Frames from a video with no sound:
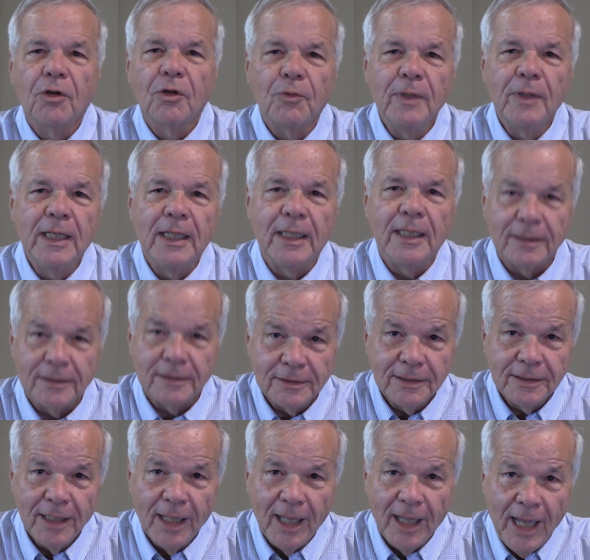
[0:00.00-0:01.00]

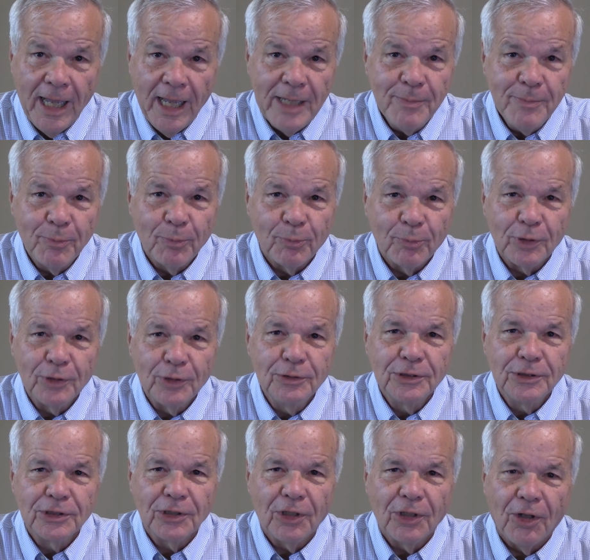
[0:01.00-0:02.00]
Greetings, I'm
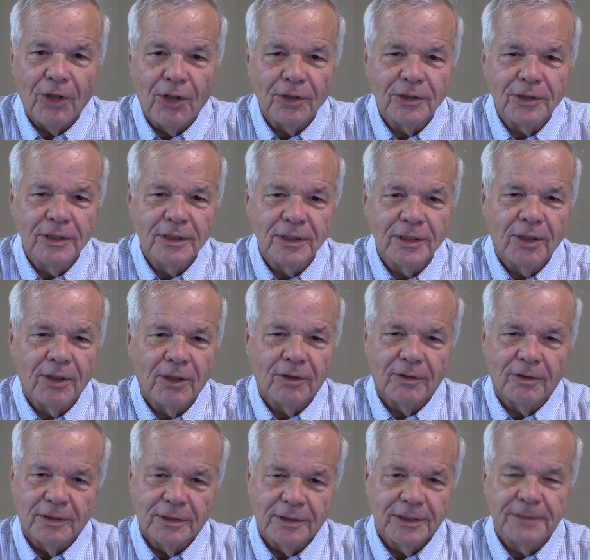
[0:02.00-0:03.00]
Bruce Alton
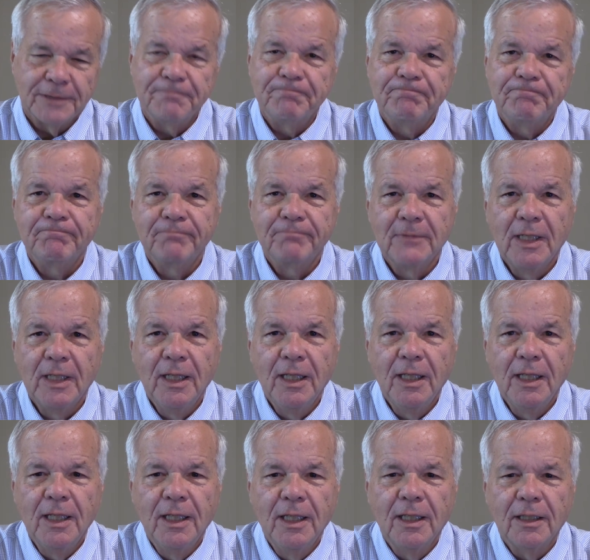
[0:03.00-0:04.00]
Carlson.
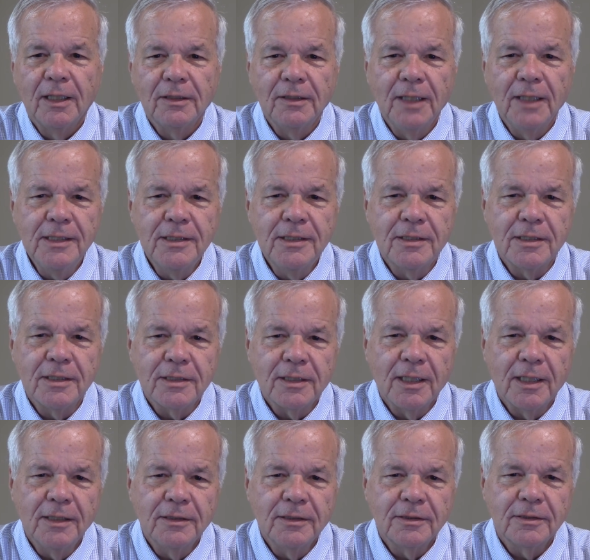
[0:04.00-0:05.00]
Let's
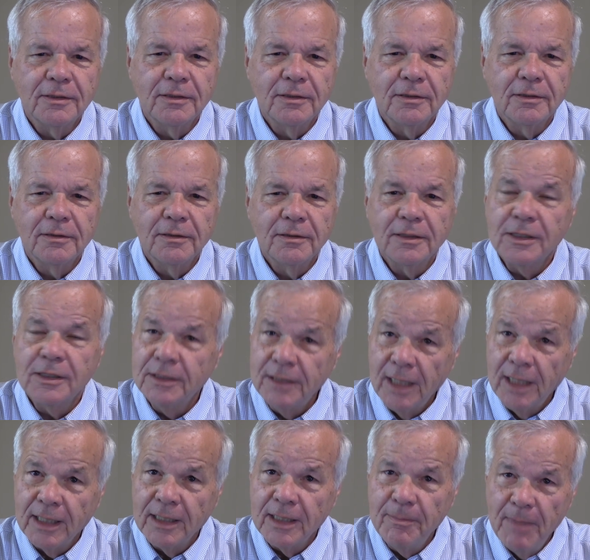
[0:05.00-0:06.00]
discuss the
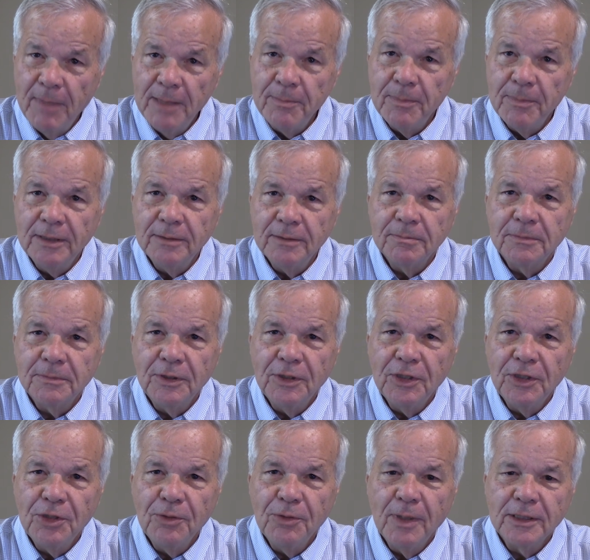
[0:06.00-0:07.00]
Second Amendment to
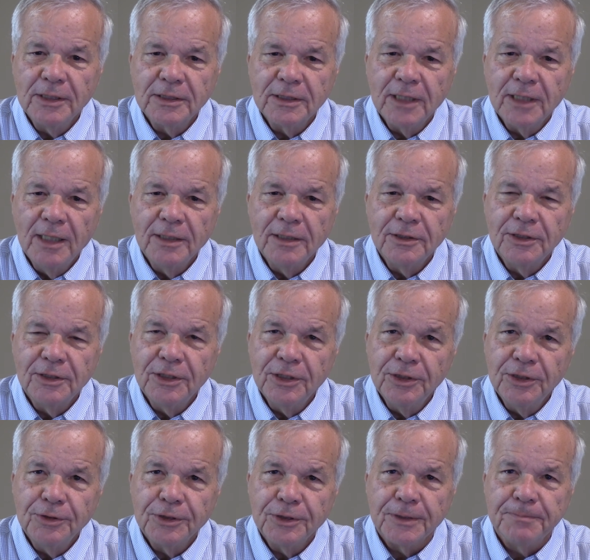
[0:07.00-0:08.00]
the U.S.
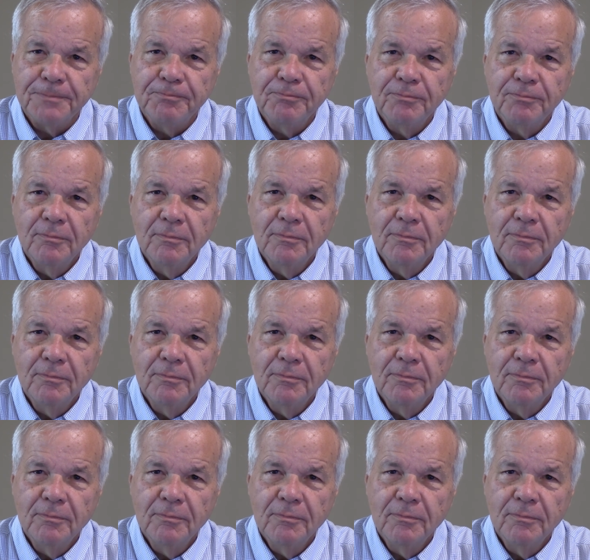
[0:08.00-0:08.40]
Constitution.